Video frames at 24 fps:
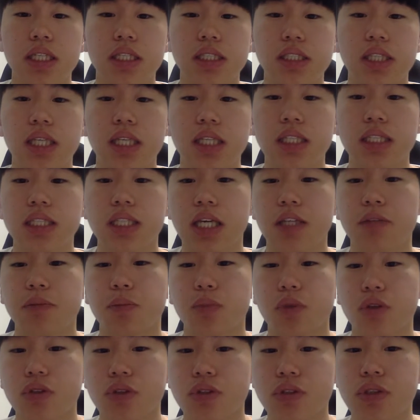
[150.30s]
insecticide
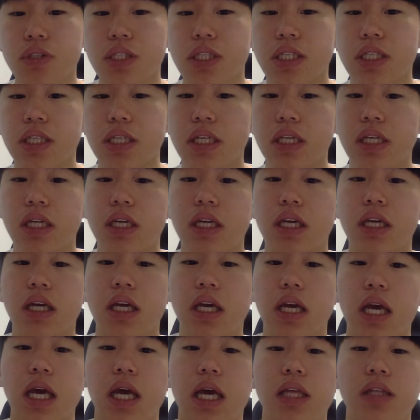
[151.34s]
producing,
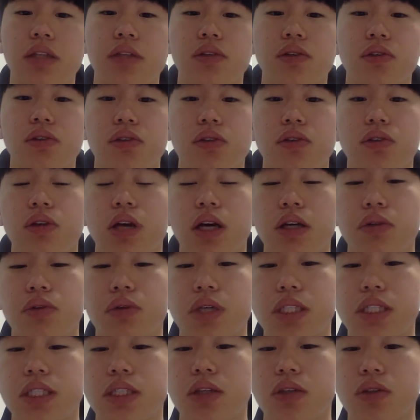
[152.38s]
and drought
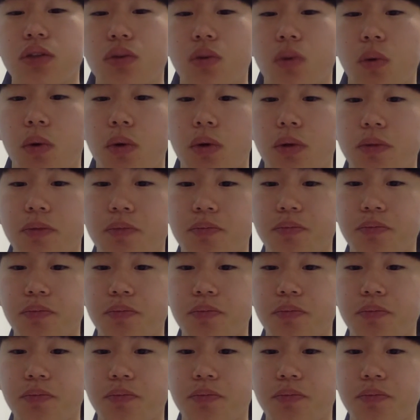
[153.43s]
resistant corn.